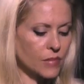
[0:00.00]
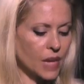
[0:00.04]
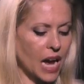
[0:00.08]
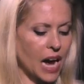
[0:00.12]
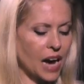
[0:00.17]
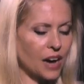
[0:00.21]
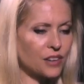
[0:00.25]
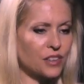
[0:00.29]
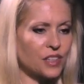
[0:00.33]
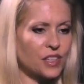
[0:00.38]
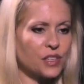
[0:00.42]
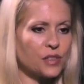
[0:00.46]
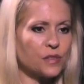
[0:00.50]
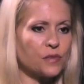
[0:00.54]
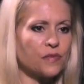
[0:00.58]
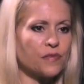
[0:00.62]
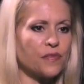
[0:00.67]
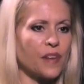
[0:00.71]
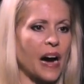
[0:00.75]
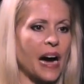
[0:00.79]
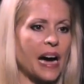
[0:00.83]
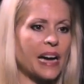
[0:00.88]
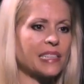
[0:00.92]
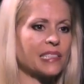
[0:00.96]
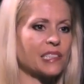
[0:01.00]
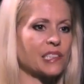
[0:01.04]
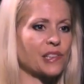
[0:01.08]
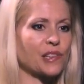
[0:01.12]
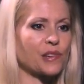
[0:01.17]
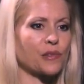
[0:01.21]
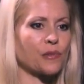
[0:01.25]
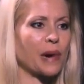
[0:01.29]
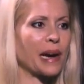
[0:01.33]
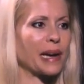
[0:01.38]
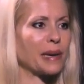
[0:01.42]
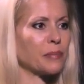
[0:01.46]
How do you find
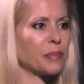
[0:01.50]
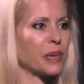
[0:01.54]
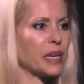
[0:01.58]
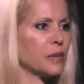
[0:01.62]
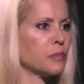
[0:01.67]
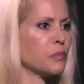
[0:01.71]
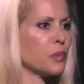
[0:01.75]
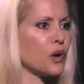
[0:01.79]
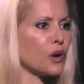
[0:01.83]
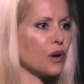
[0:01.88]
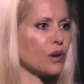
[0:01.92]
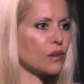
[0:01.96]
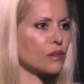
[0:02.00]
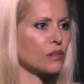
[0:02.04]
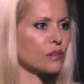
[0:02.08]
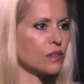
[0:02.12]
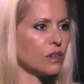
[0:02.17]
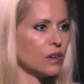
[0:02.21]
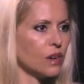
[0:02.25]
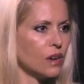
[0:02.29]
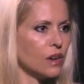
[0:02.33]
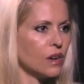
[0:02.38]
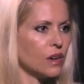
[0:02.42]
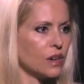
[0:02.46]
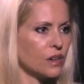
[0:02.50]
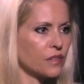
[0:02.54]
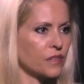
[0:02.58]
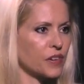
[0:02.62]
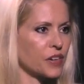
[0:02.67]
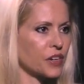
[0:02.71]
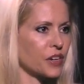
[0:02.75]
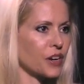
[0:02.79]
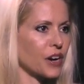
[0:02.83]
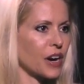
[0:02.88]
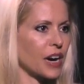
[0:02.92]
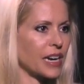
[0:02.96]
the right people
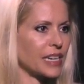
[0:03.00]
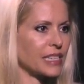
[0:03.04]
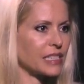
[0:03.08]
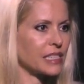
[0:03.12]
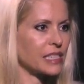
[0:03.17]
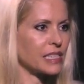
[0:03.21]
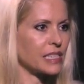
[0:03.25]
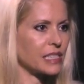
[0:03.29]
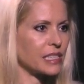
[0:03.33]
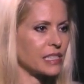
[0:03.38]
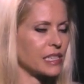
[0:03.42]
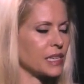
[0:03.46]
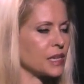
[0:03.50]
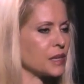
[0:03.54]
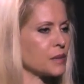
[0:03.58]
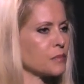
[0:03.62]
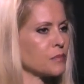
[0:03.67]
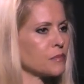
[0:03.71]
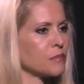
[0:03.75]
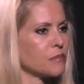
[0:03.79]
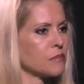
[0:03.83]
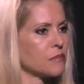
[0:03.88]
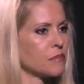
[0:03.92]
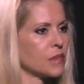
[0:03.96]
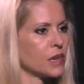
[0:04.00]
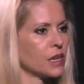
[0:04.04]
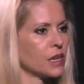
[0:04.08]
for your IT team?